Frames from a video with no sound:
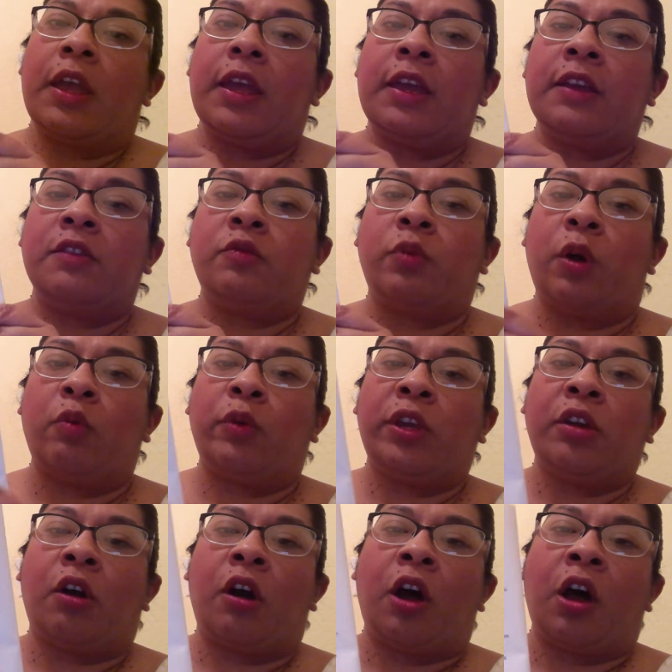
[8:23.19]
is what we
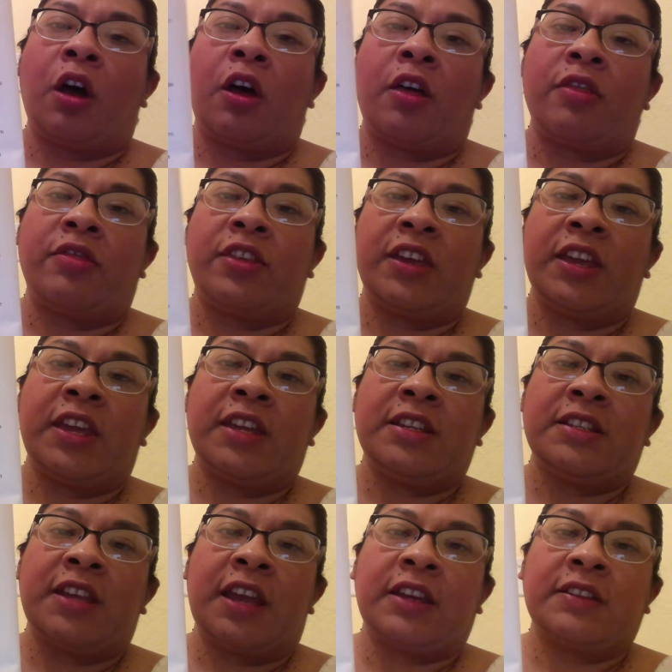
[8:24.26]
call the
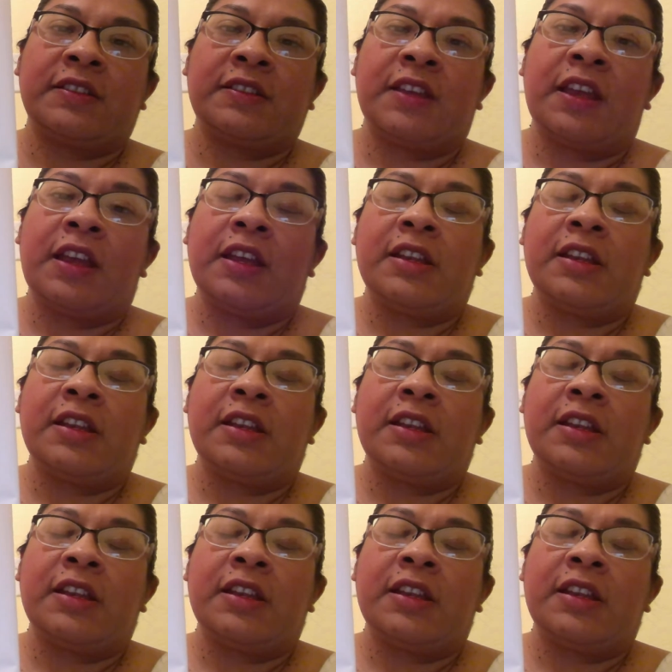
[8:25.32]
index.